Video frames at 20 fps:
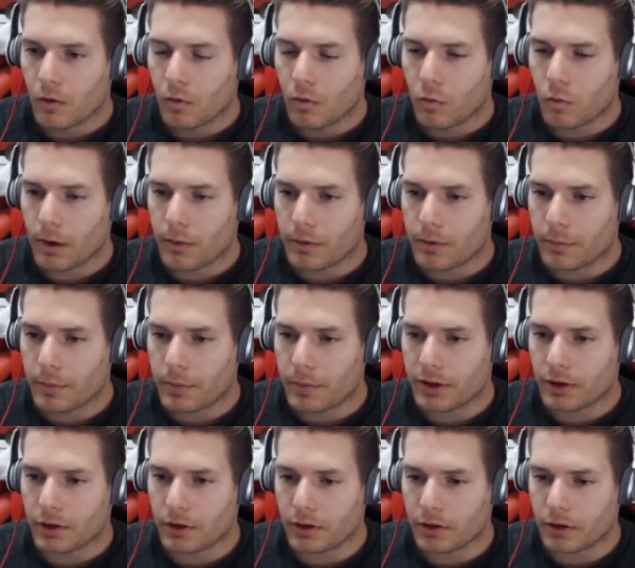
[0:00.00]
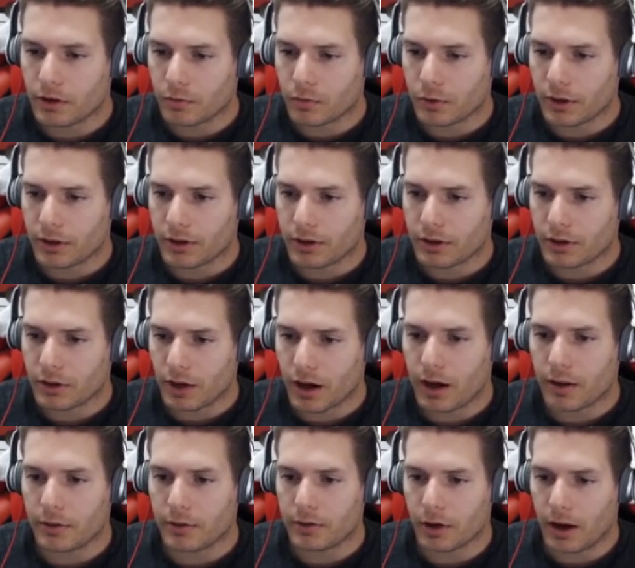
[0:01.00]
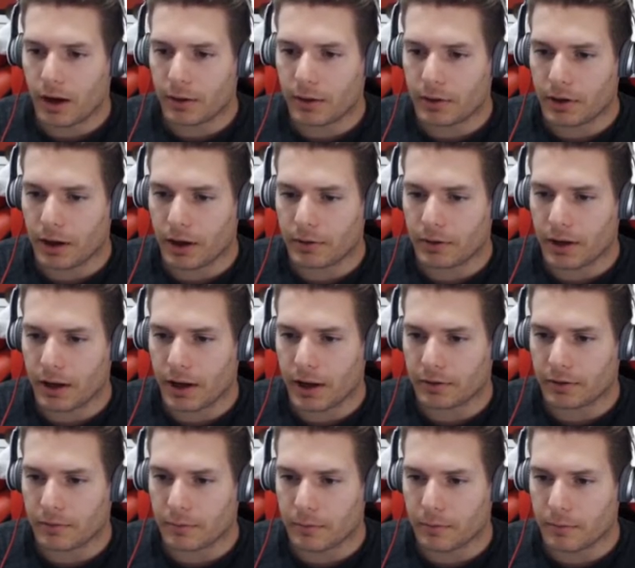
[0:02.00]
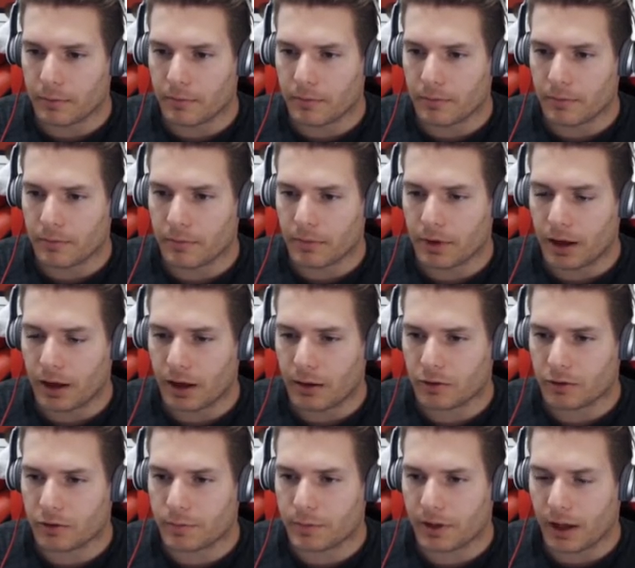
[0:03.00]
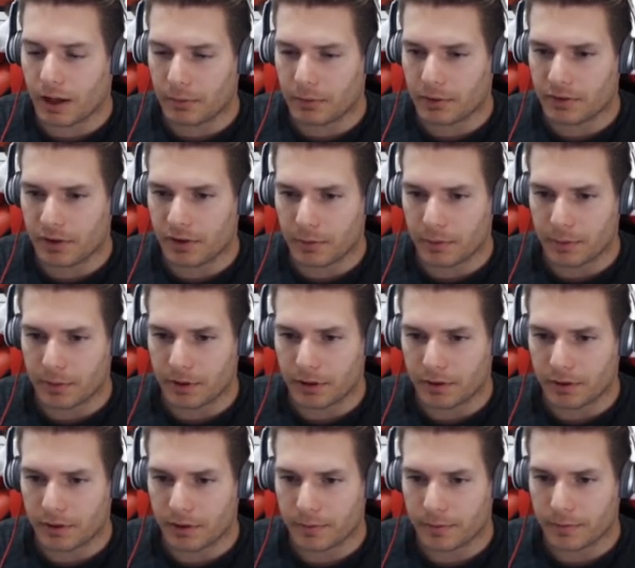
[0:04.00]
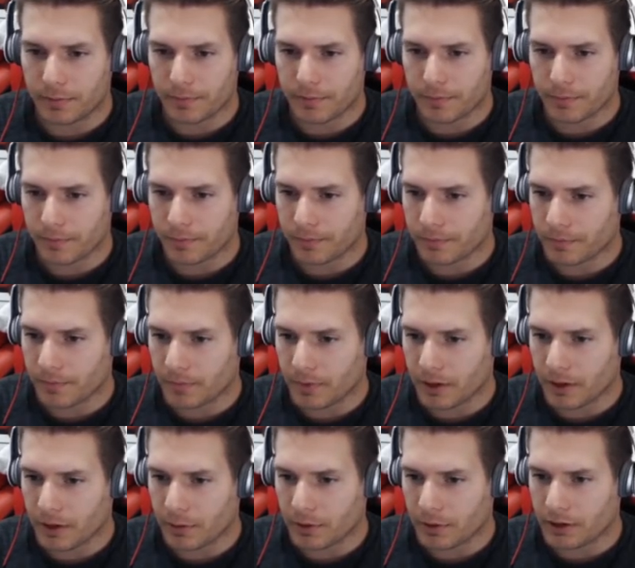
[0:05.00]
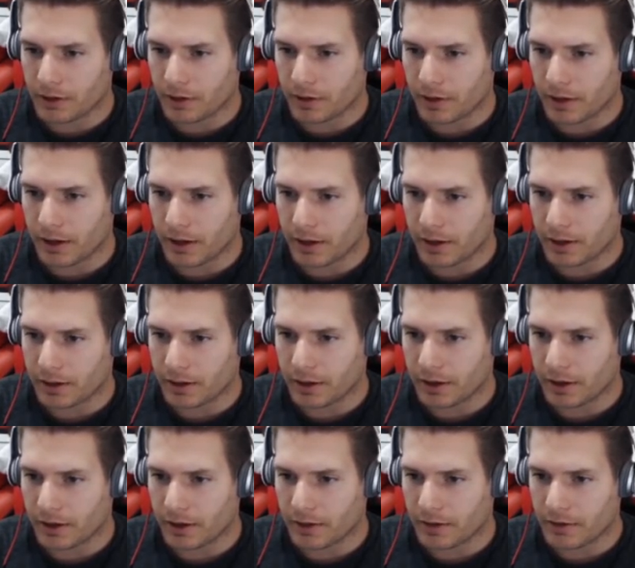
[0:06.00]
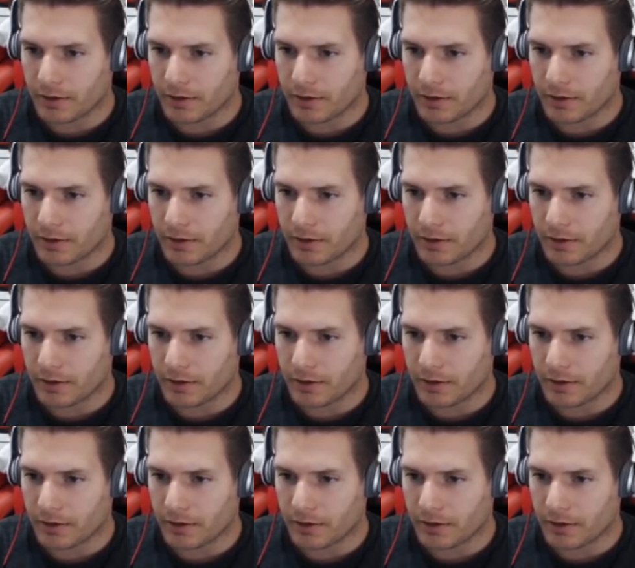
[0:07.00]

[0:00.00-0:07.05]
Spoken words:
What would be a good way to go? You know, I'm gonna add... I'm gonna summon Militum. And then we're gonna go ahead and get...